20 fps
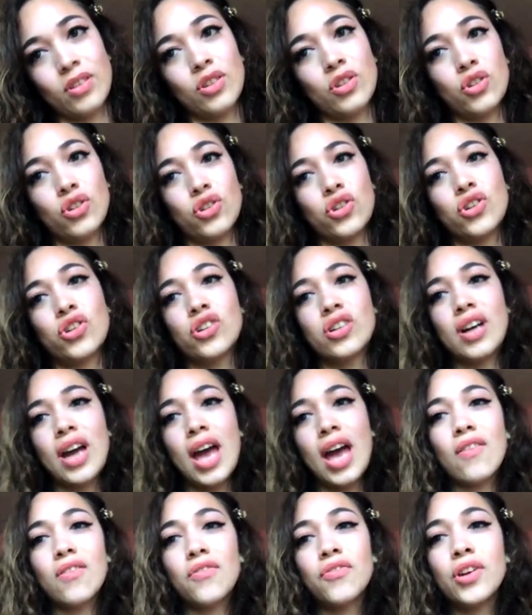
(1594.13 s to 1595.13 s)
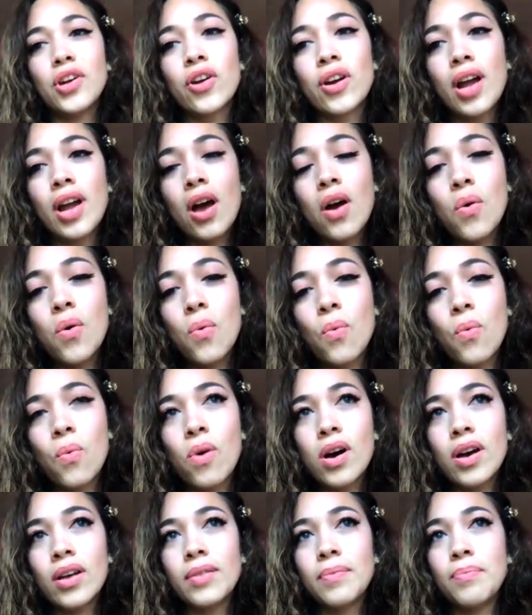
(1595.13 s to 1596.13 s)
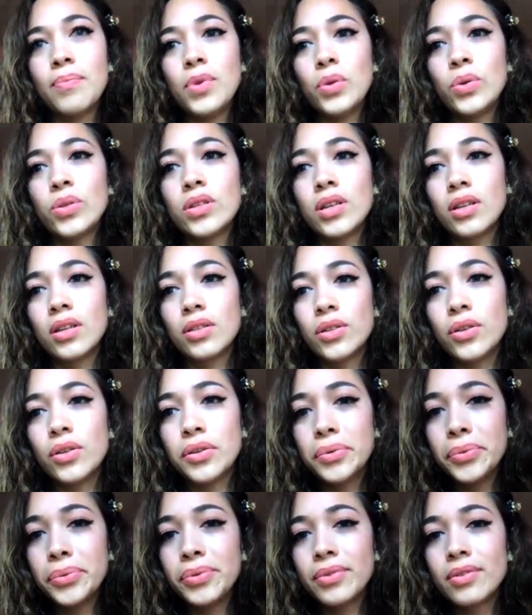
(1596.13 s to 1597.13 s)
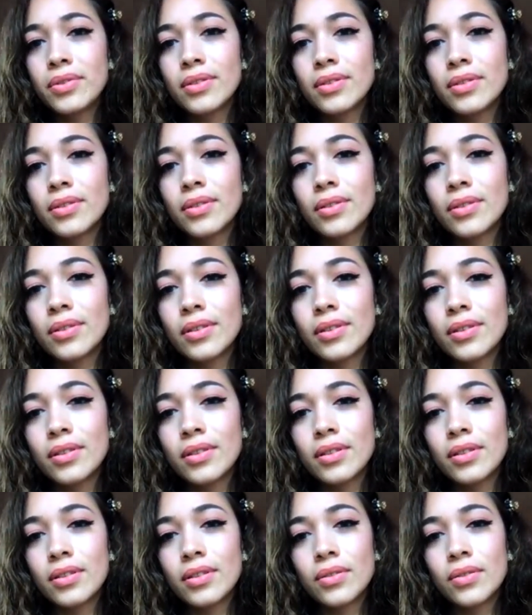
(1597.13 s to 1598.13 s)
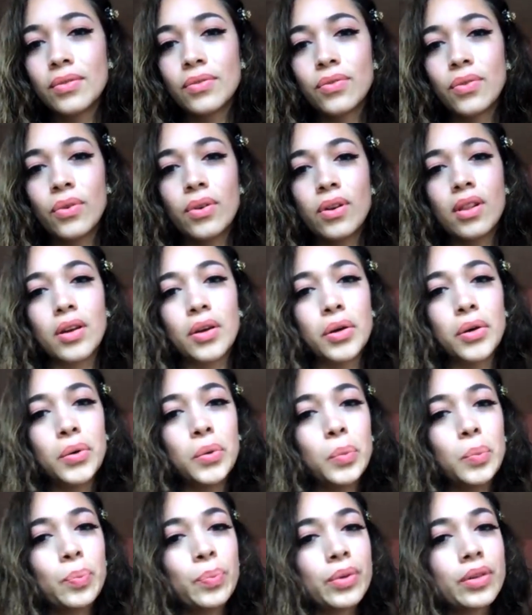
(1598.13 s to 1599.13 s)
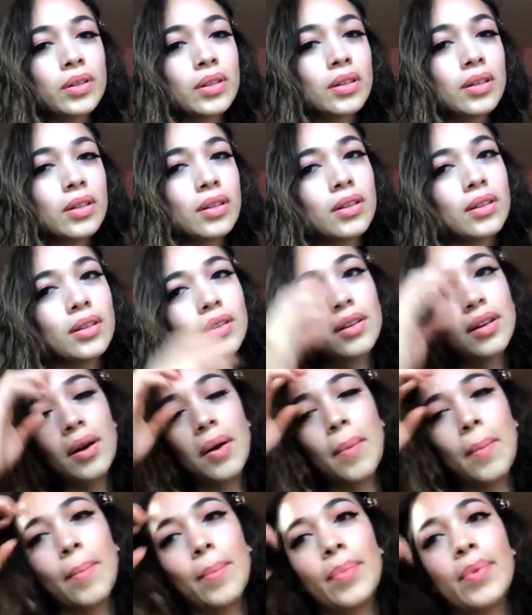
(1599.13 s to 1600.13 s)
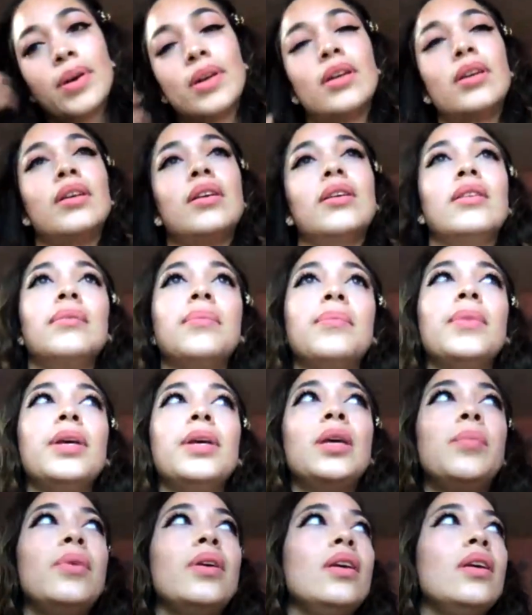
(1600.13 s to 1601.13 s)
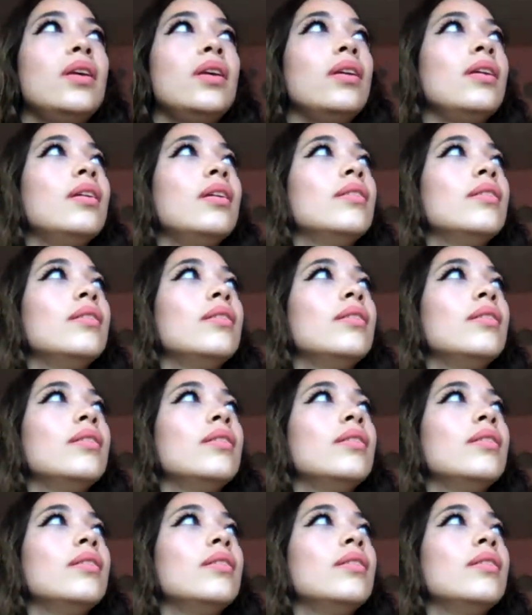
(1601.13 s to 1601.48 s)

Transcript: Sure. I haven't figured out what music to use. Okay. For the, but maybe it